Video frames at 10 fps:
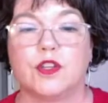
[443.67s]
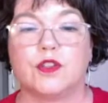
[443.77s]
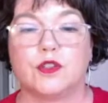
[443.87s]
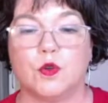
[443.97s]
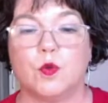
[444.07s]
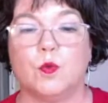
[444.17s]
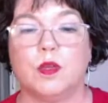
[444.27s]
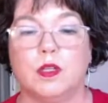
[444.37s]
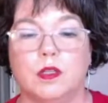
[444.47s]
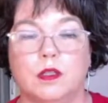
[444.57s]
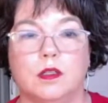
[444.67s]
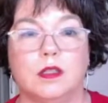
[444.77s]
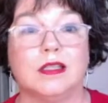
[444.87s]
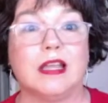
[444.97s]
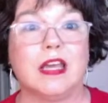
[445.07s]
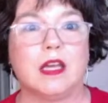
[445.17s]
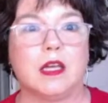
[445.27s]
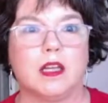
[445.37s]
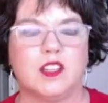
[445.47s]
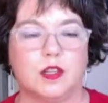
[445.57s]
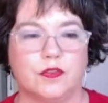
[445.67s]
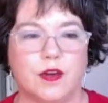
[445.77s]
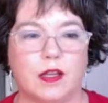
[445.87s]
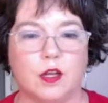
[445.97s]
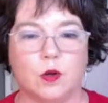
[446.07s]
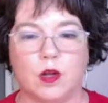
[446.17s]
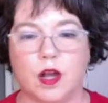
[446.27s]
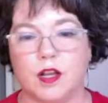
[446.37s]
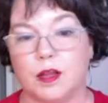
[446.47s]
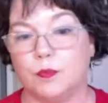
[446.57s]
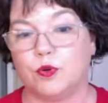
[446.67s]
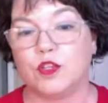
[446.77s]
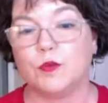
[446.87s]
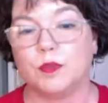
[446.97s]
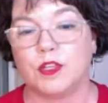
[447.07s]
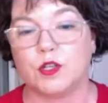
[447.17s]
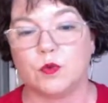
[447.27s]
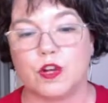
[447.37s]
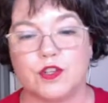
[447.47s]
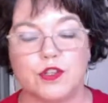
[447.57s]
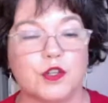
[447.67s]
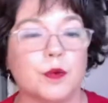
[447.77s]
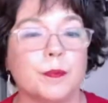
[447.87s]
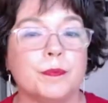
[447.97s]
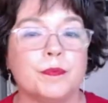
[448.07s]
Zoom link to follow, presumably to register.